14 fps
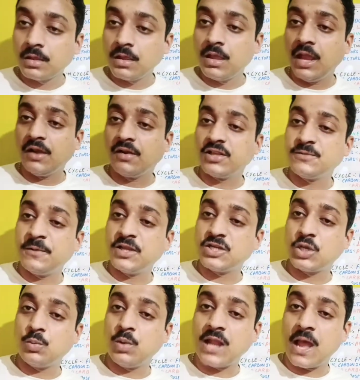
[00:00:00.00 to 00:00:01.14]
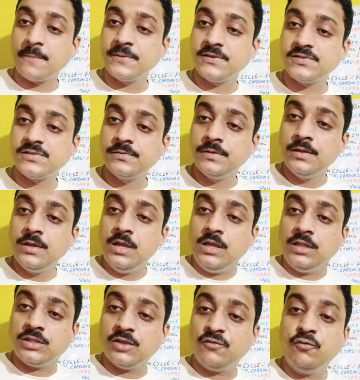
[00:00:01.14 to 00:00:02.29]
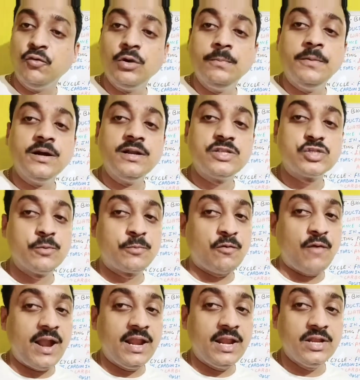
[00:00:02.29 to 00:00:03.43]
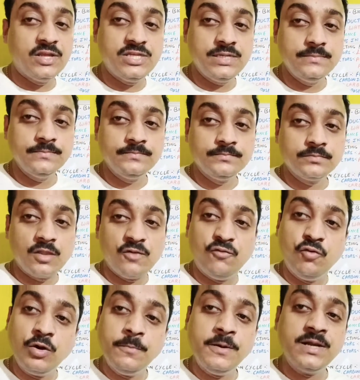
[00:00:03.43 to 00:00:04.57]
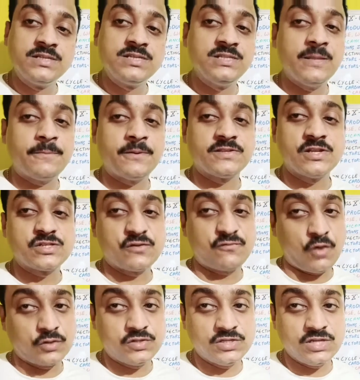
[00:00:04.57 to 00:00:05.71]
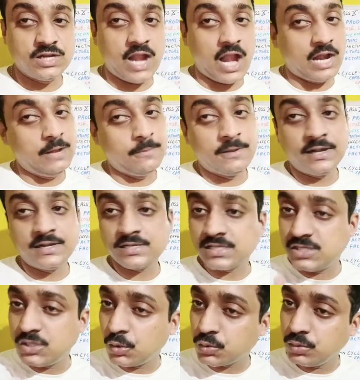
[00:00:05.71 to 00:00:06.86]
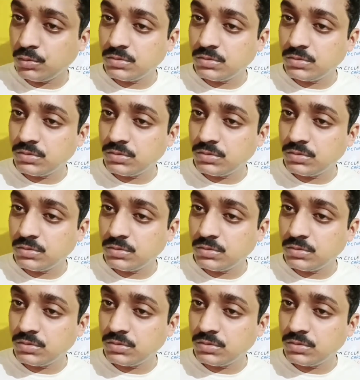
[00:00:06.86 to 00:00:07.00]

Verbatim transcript: In respiration, what happens? The food burns to provide energy. Food burns in the presence of oxygen and liberates CO2.